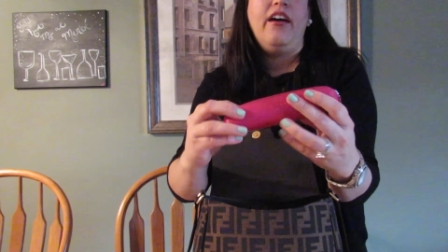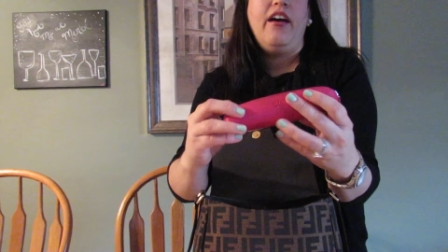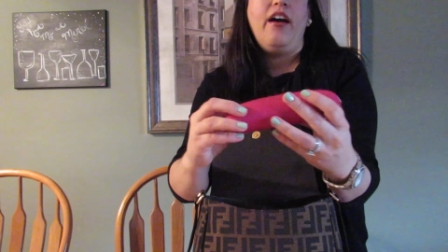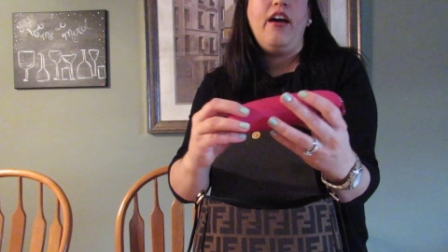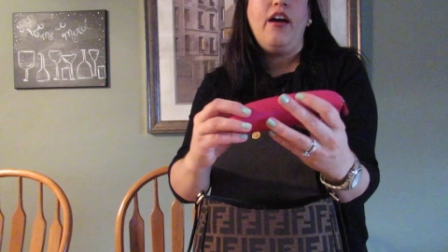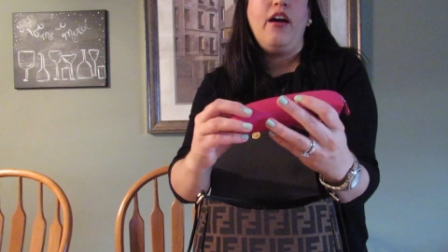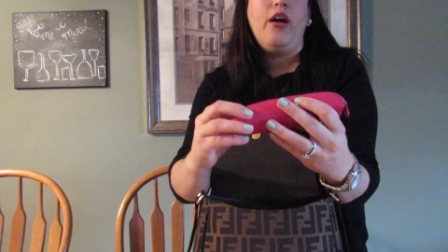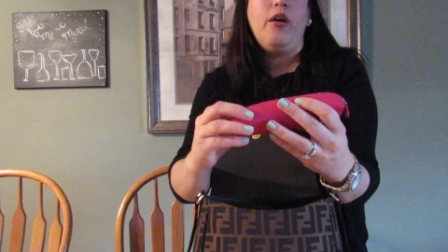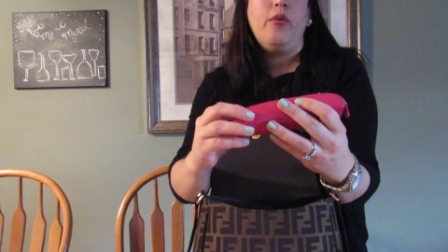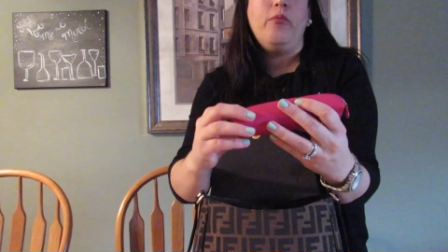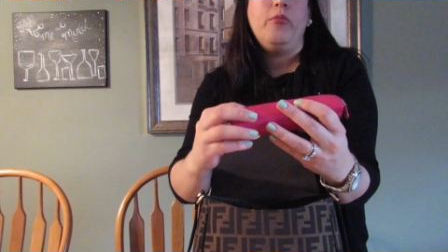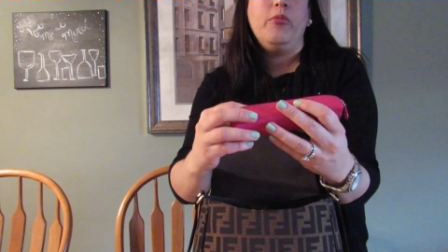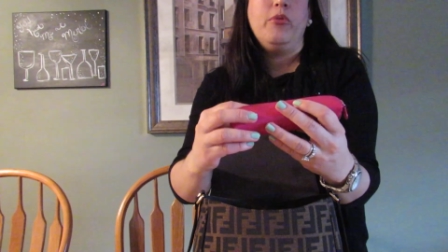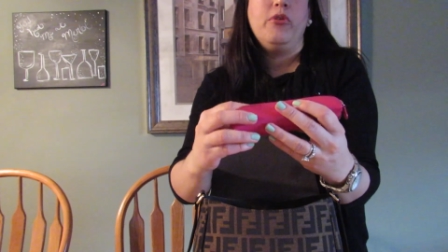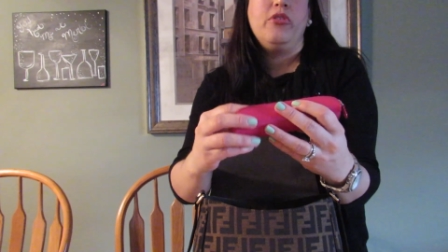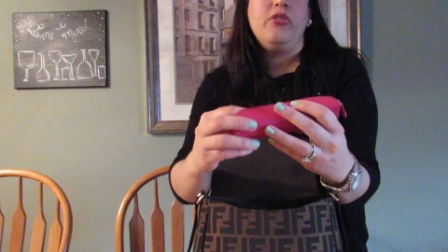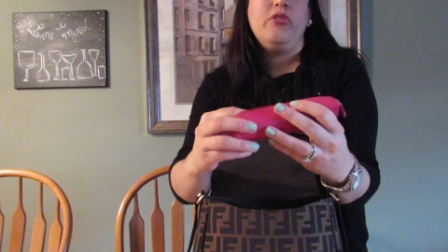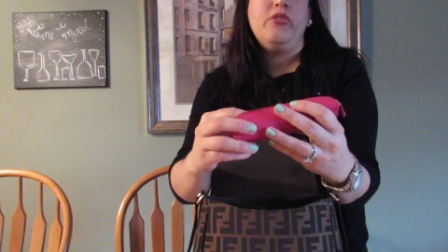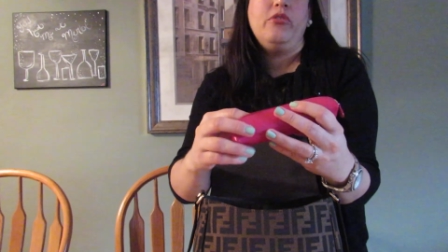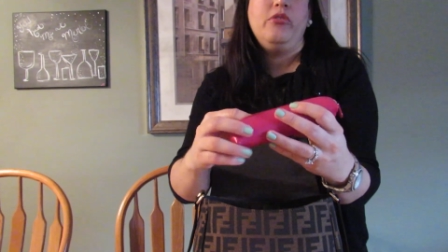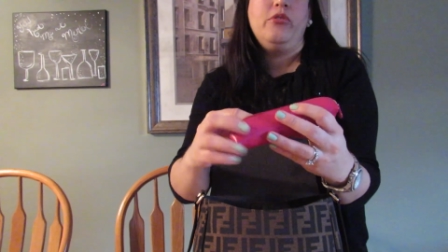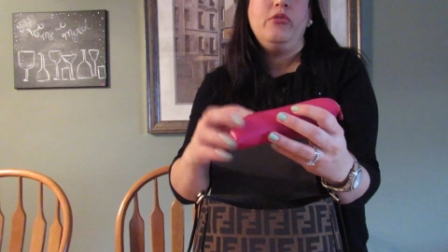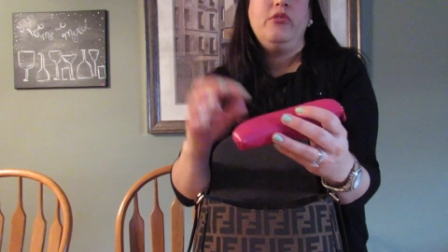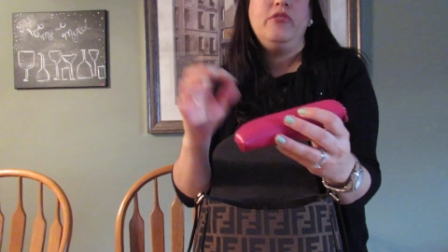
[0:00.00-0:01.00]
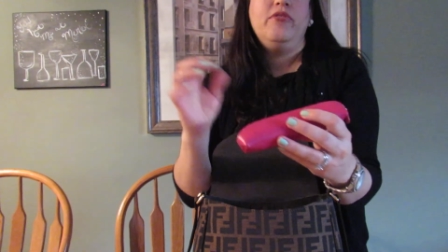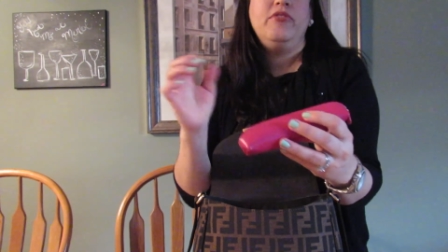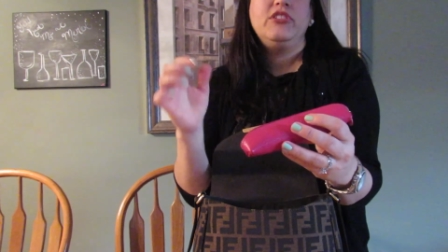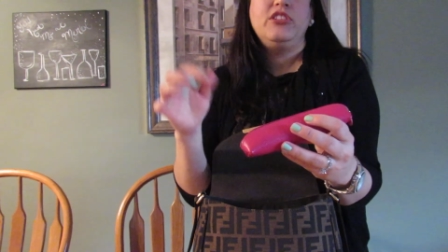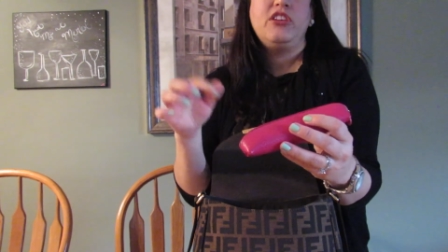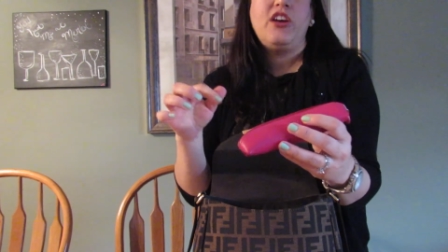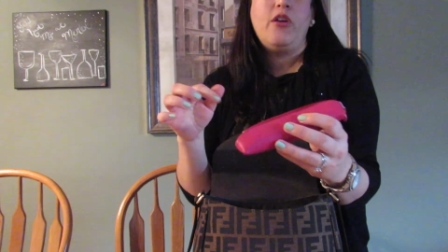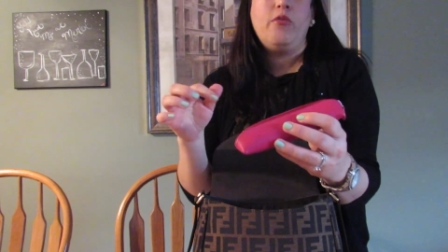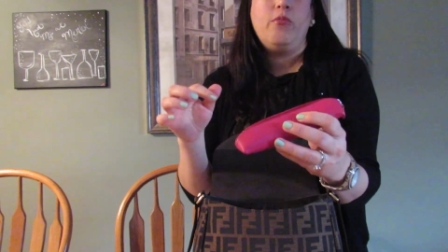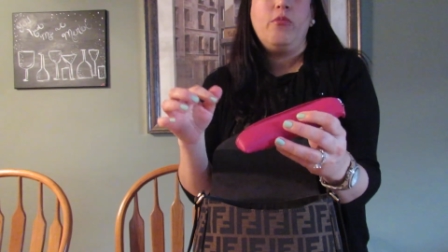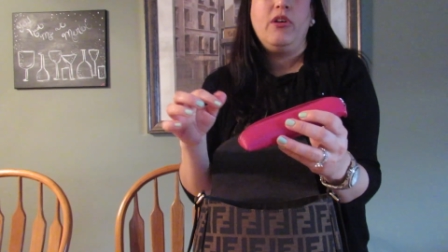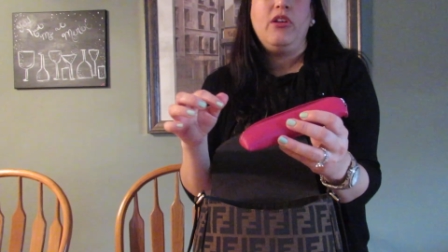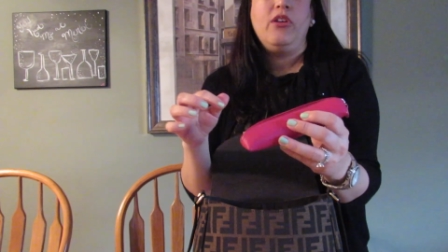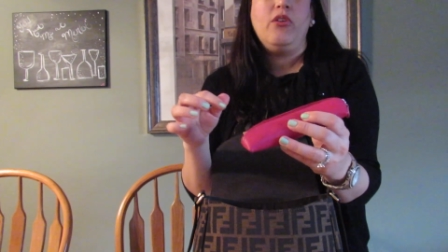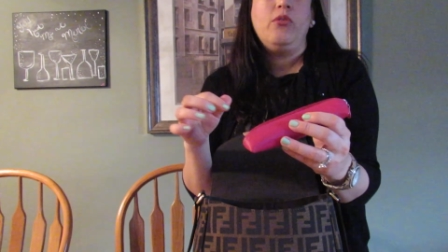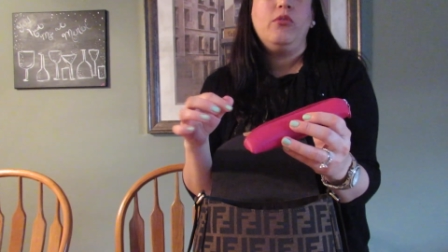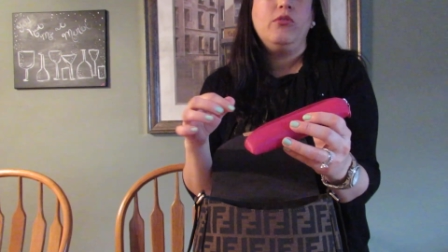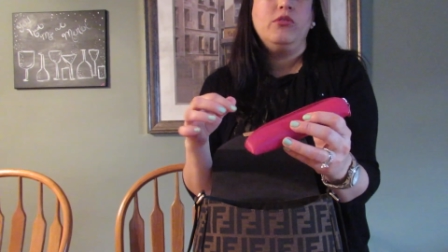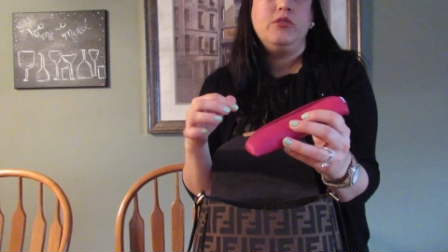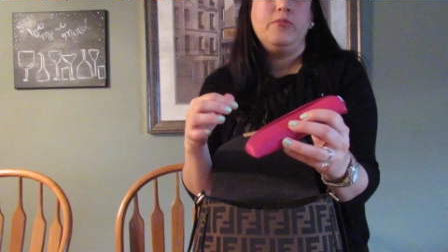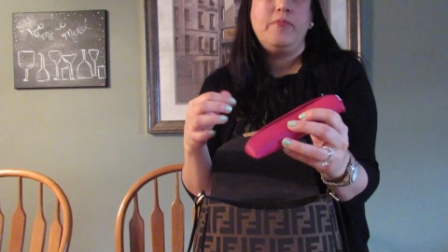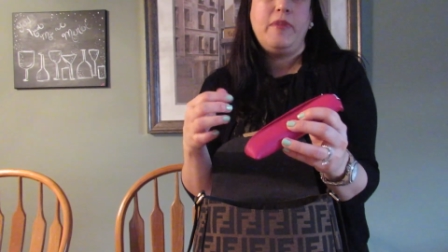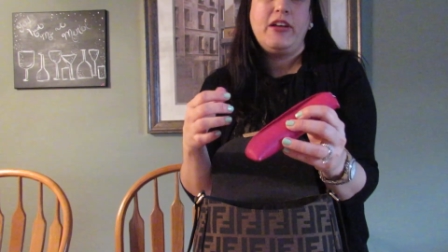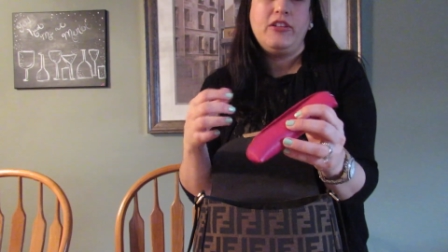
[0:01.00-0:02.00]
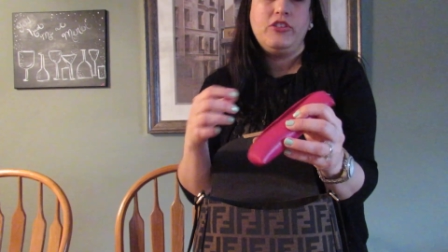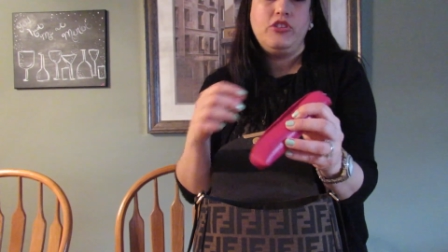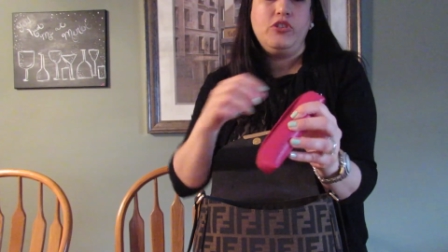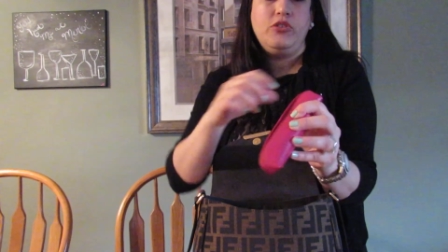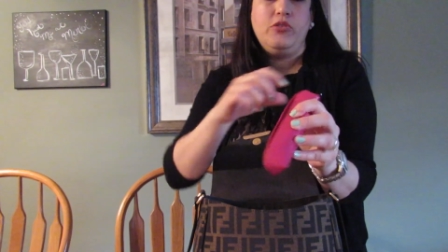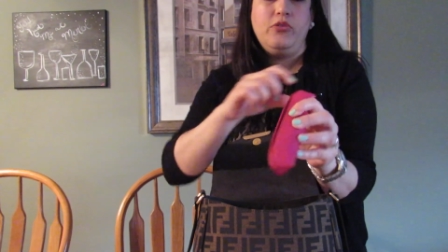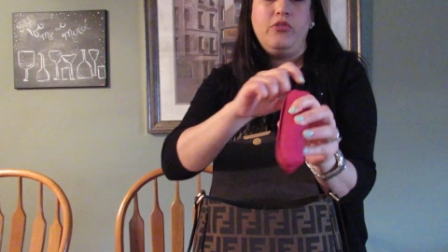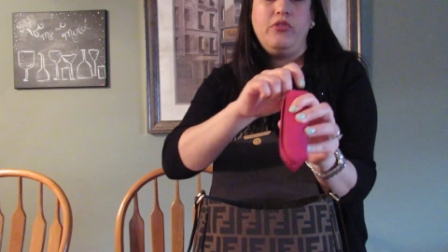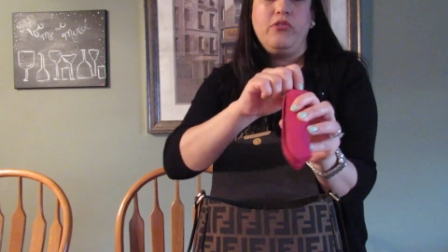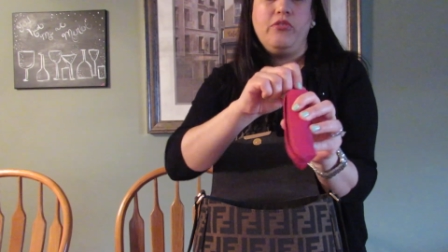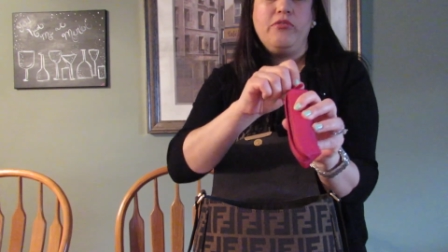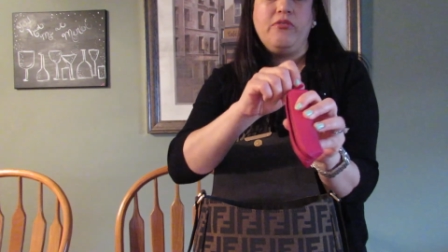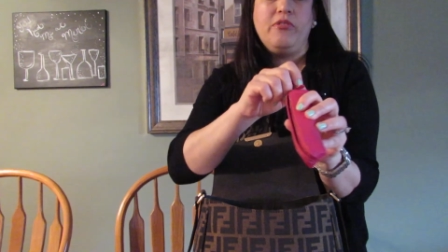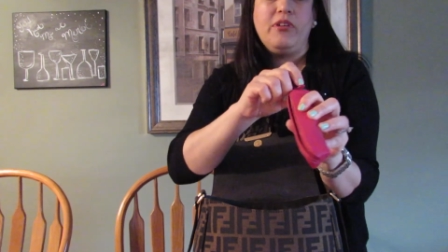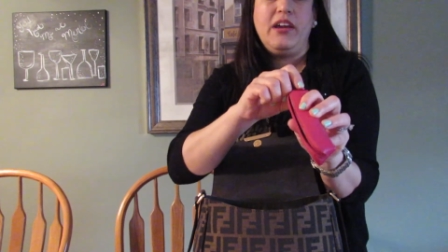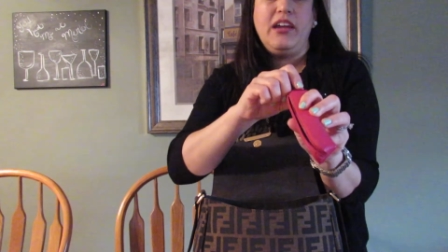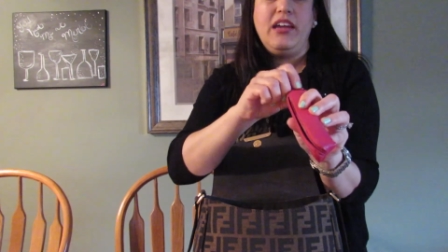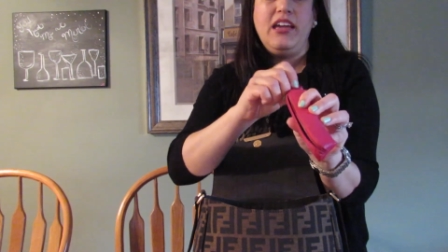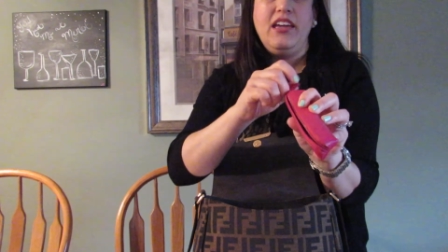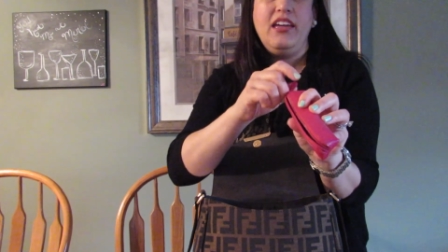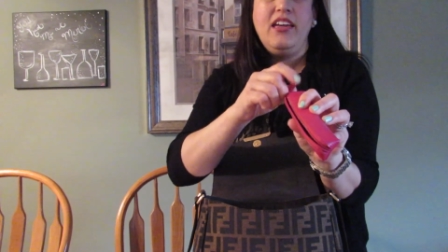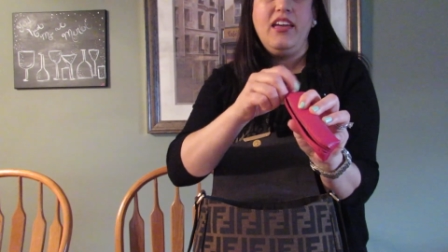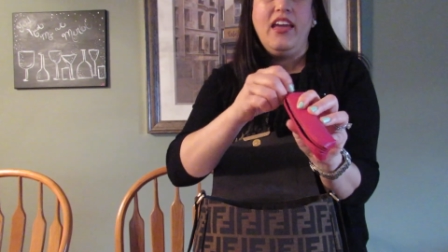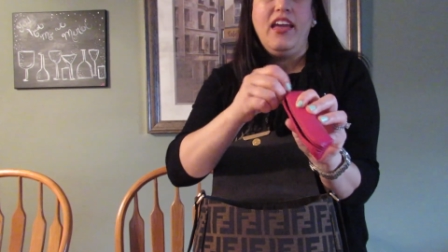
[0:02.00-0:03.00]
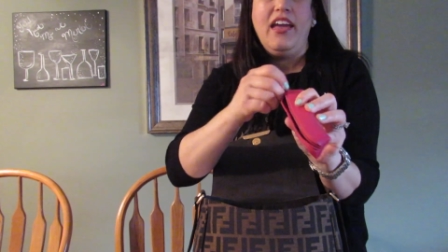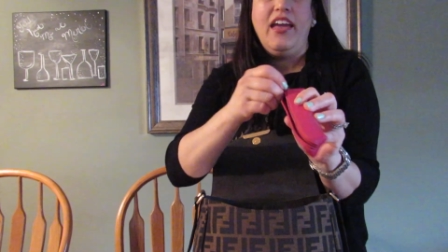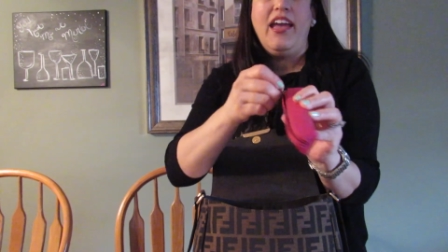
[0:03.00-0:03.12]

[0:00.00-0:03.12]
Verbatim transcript: um, where the Louis Vuitton one holds about two to three.